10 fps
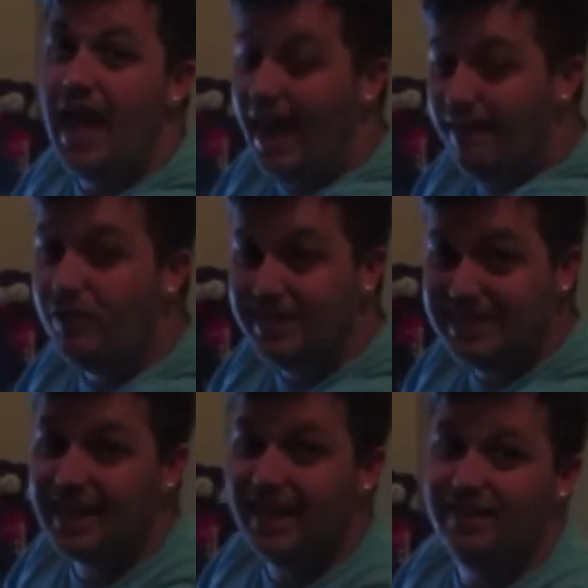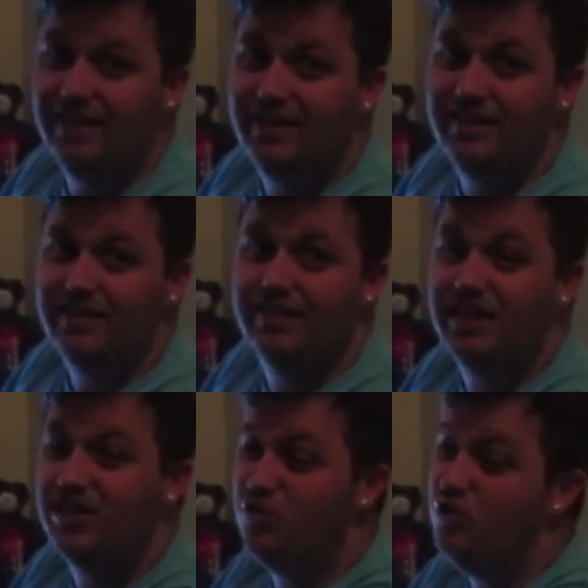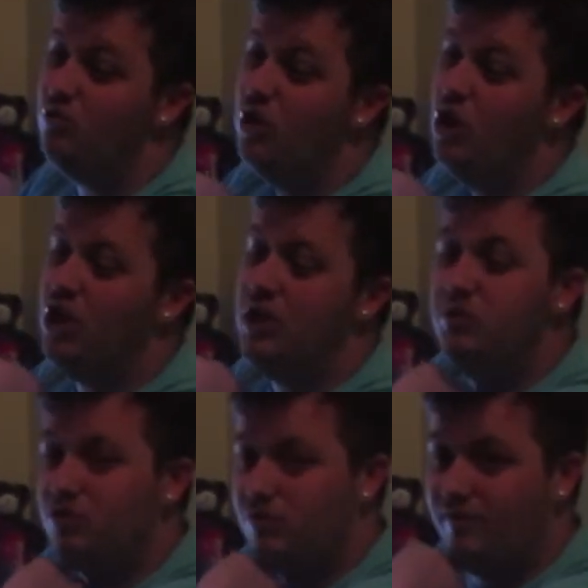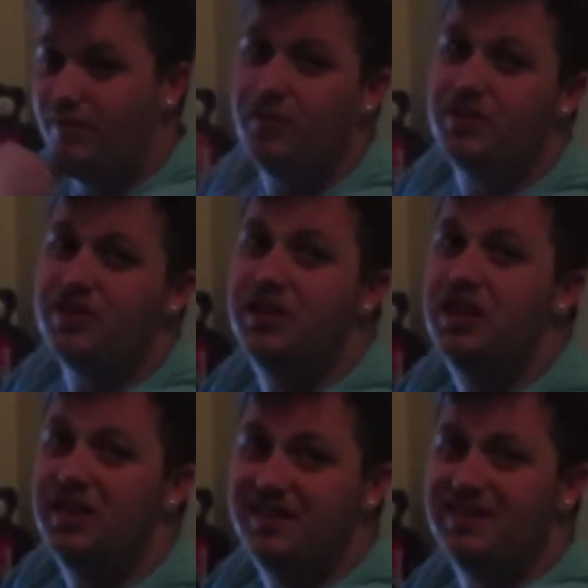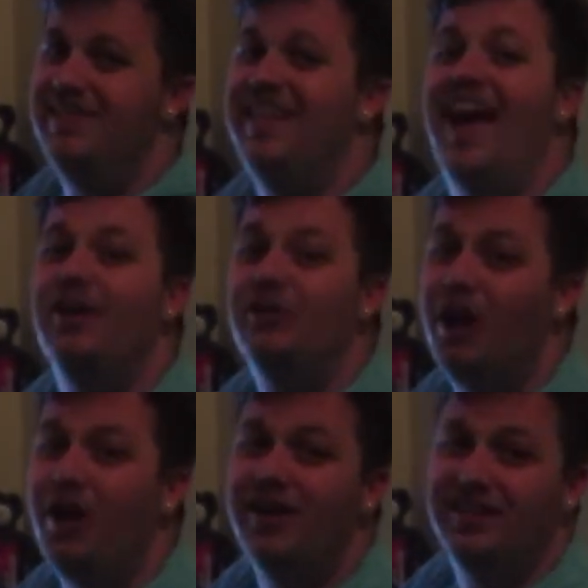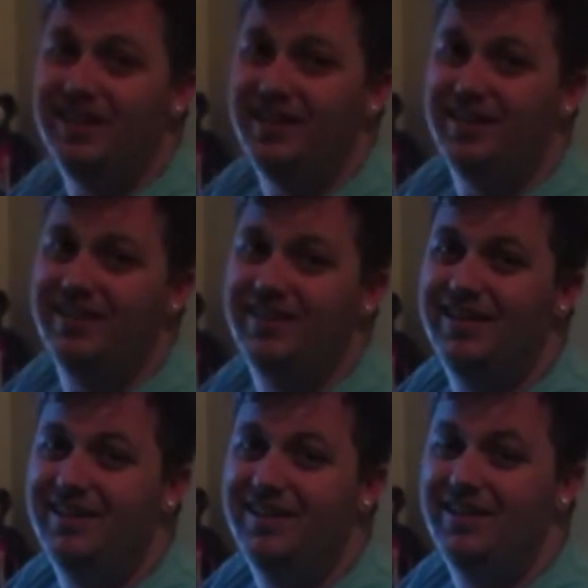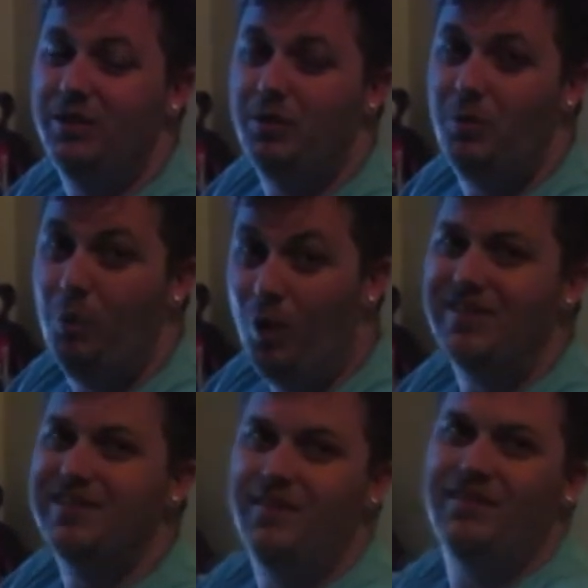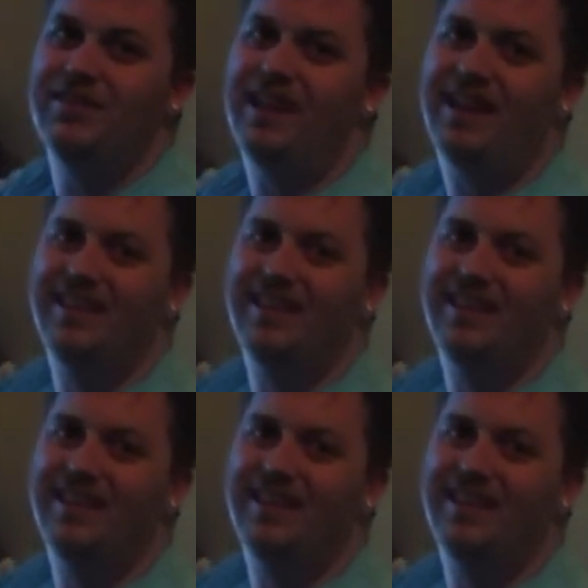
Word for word: Every second. Like, so you, you would traverse this entire continent once every second.